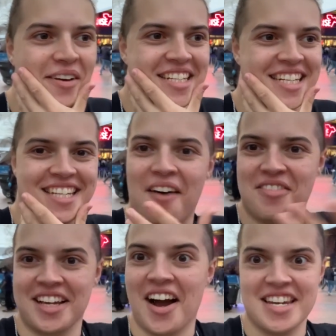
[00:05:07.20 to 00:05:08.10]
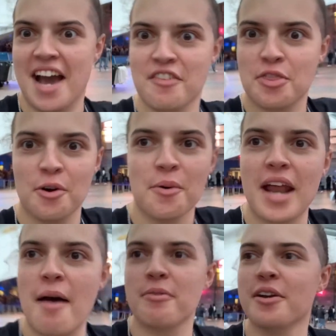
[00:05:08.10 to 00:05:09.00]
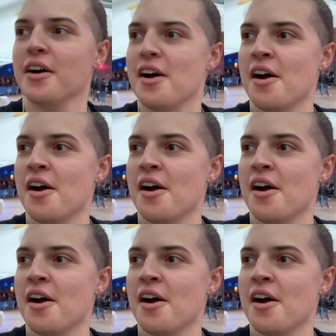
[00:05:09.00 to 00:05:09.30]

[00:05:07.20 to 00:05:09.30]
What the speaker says: which is something I never thought would happen